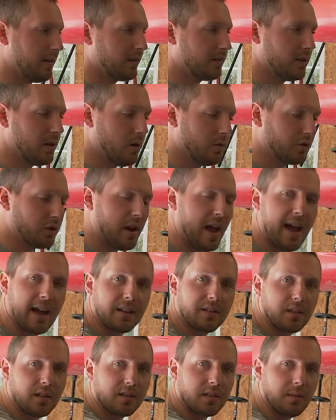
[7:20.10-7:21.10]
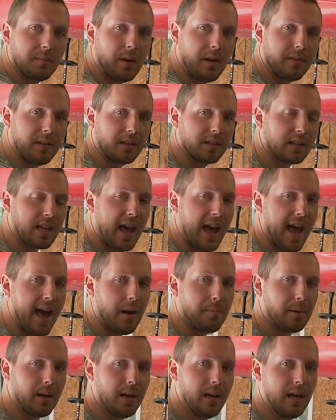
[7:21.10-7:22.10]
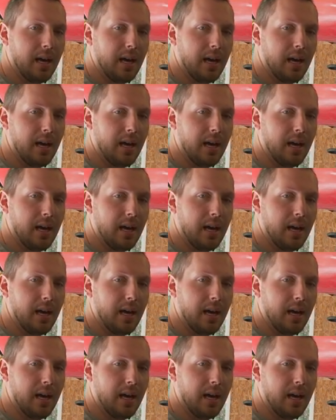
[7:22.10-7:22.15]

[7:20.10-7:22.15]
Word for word: there's no track system on this cap.